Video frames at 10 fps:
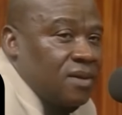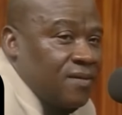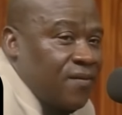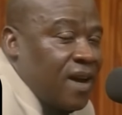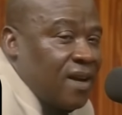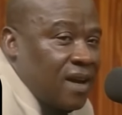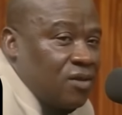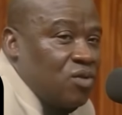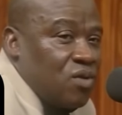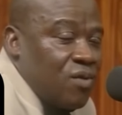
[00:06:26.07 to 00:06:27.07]
Farah.
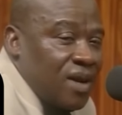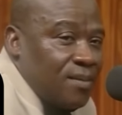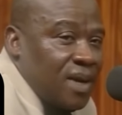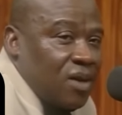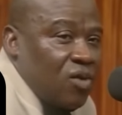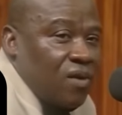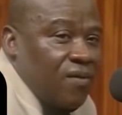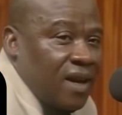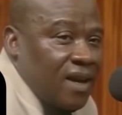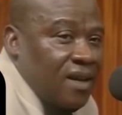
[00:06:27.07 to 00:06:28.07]
You know one man called
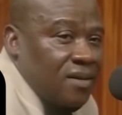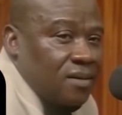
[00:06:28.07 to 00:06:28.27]
Farah?